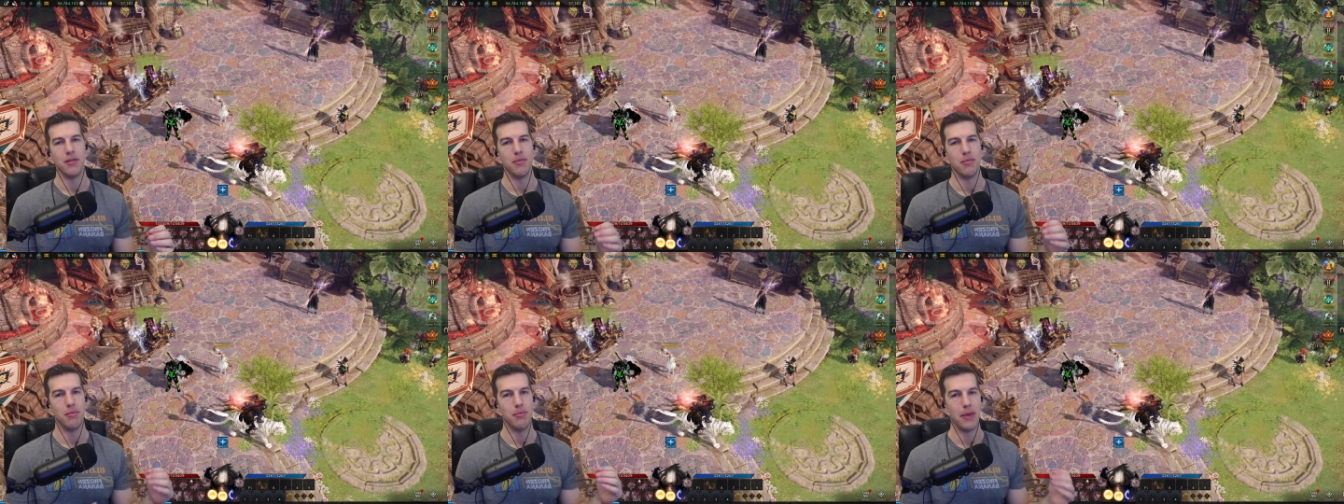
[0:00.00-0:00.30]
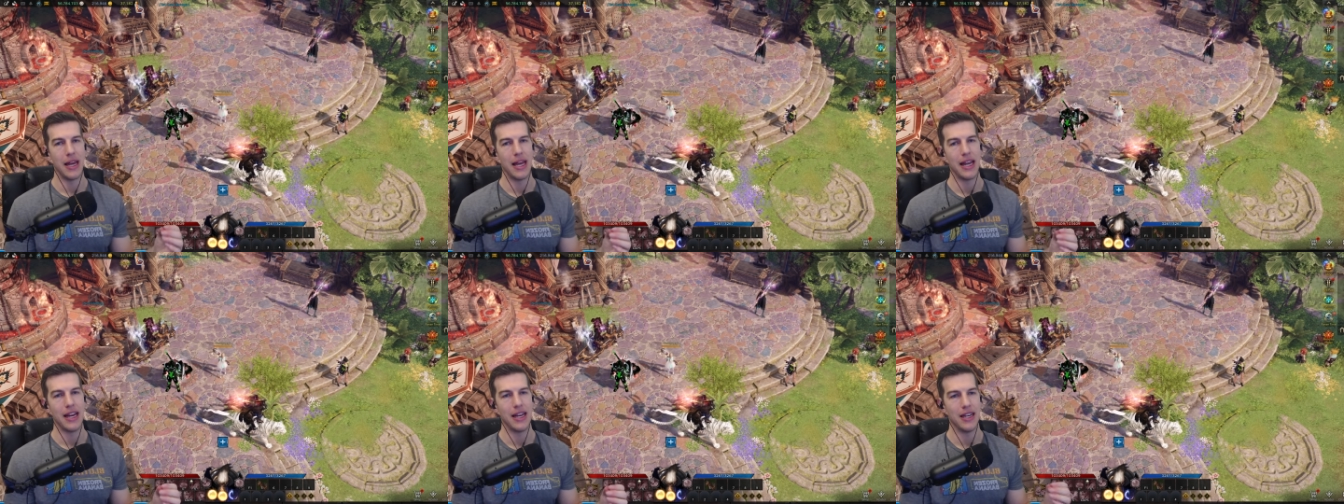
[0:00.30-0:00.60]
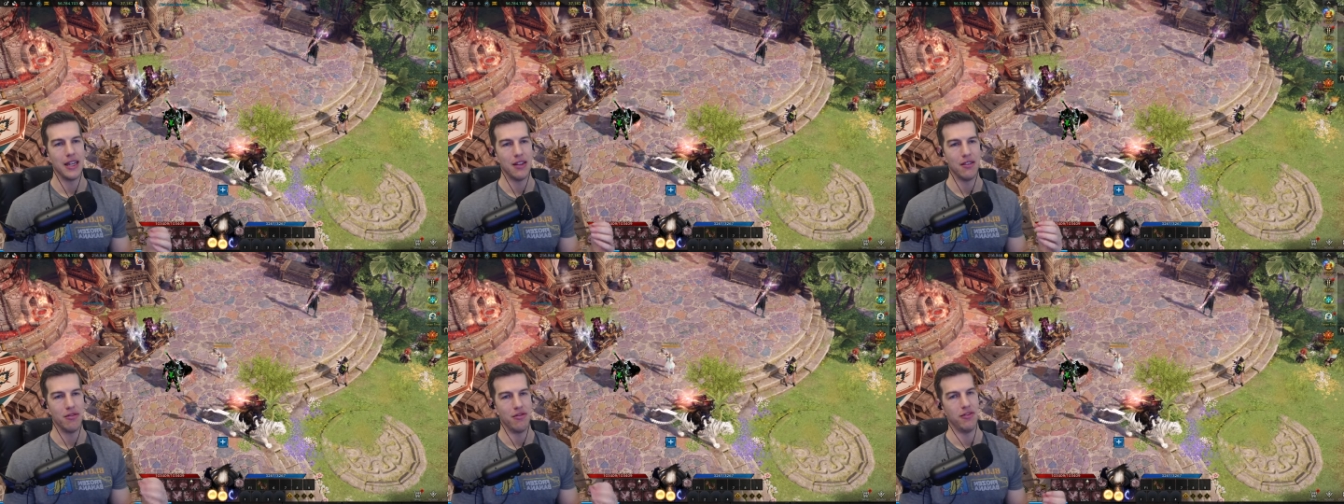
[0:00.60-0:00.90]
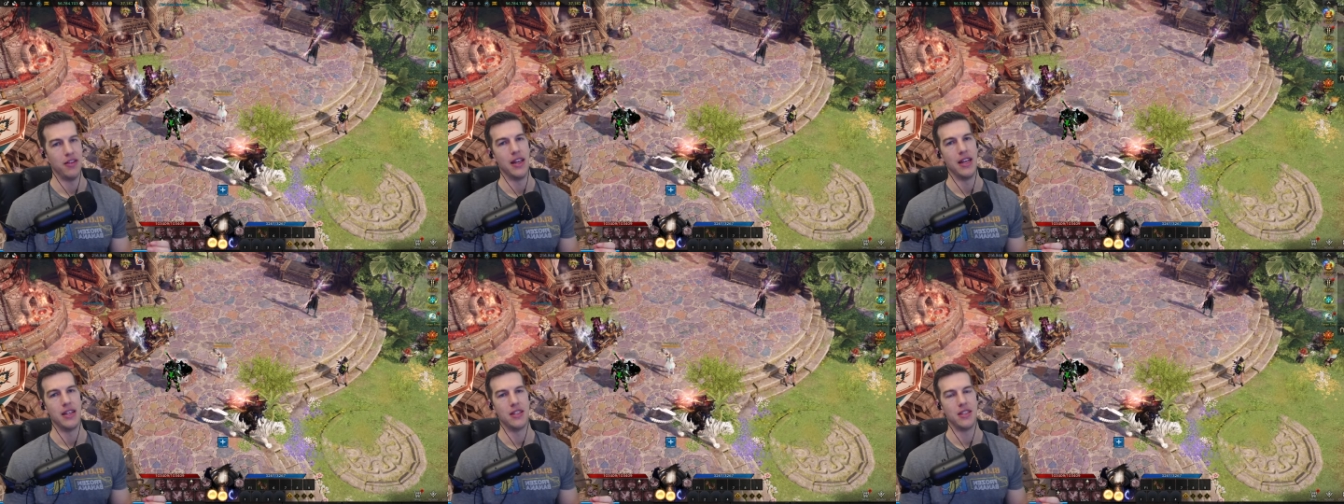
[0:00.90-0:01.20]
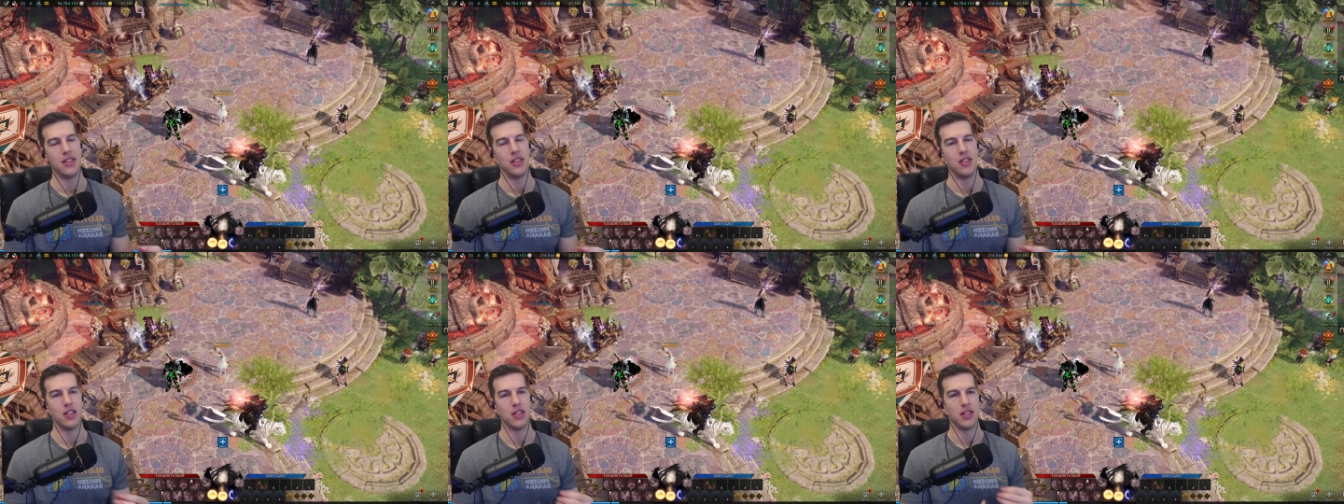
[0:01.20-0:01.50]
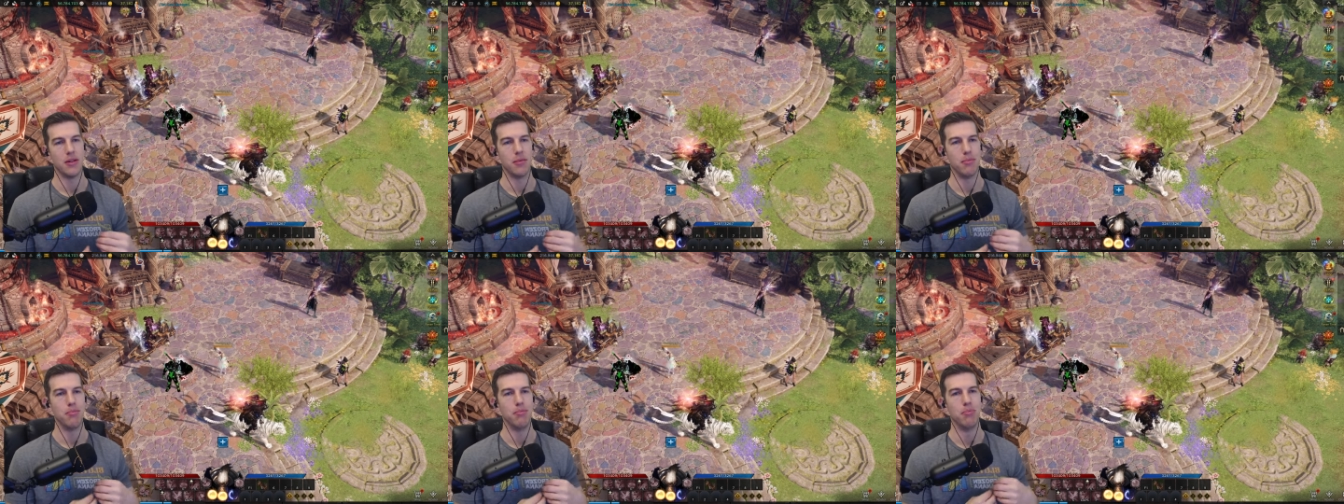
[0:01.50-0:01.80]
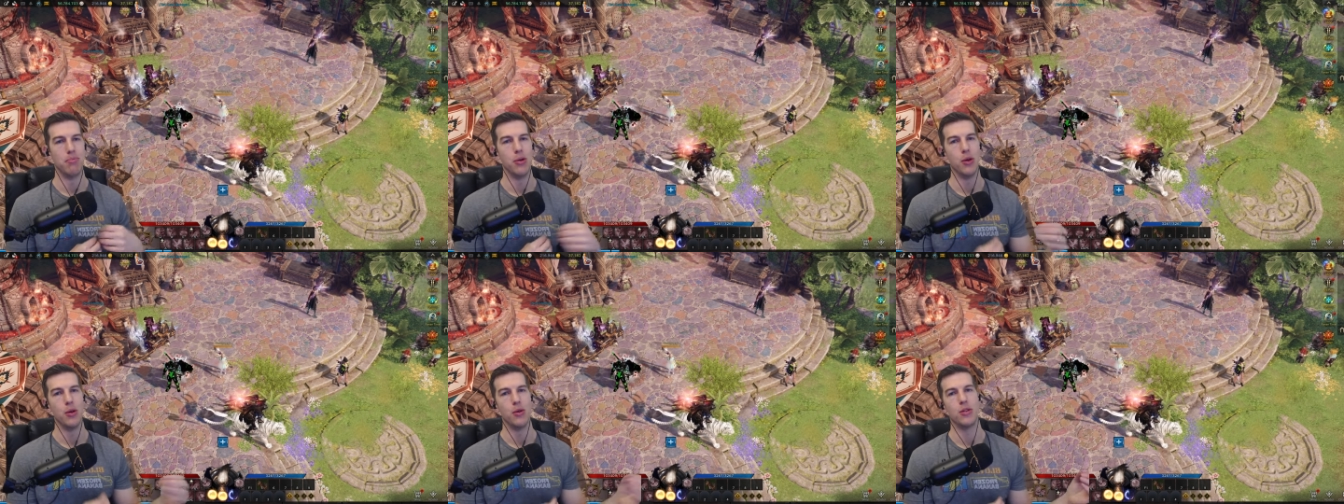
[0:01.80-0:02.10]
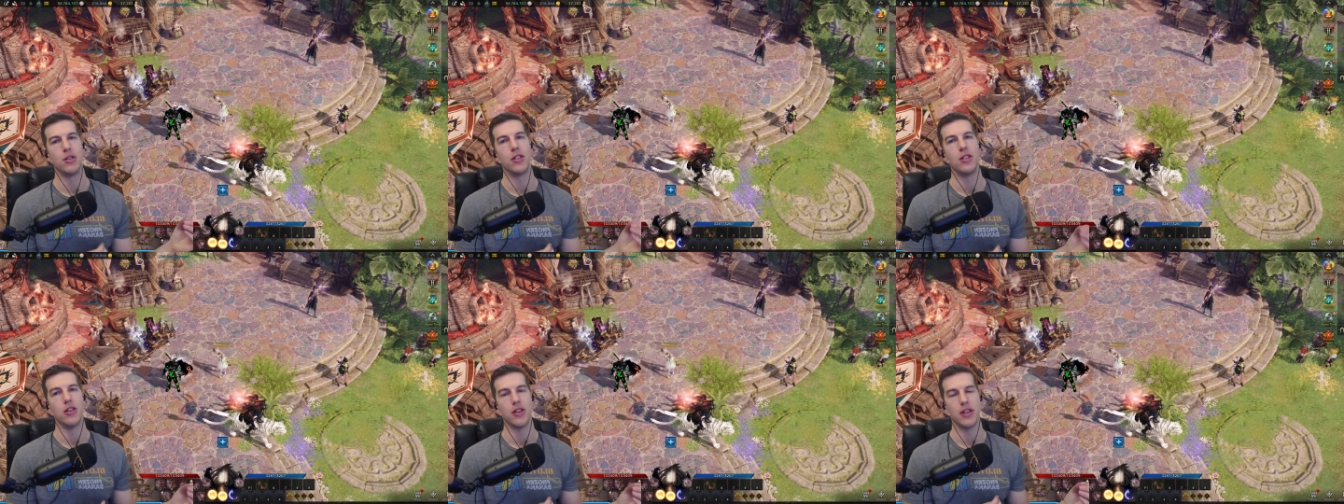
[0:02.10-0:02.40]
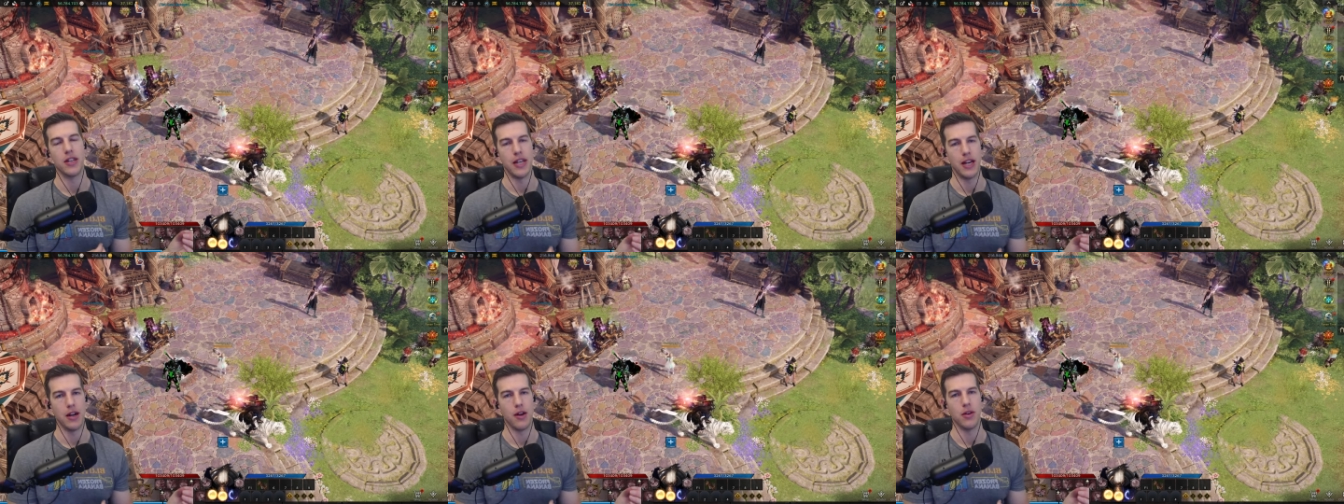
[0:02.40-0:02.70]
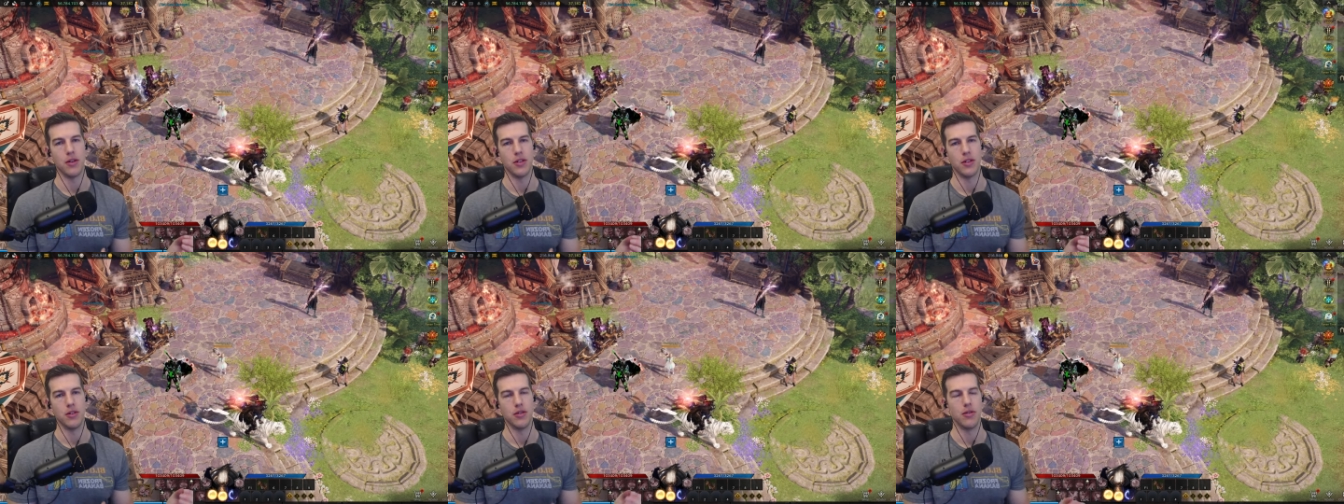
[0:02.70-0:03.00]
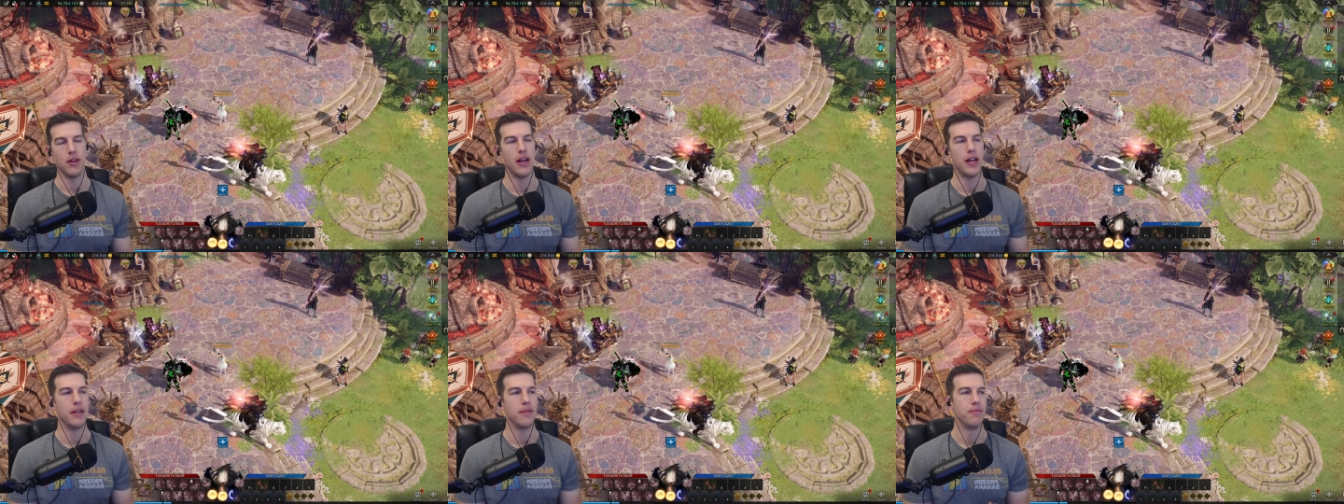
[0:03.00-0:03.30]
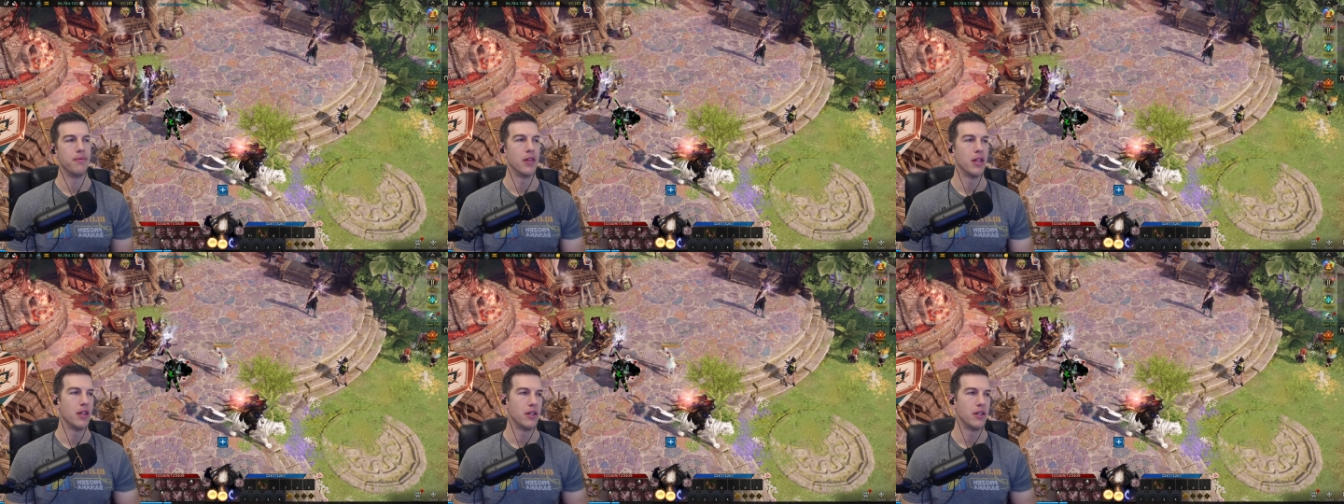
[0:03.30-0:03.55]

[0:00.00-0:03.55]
made event just to boost your character, right?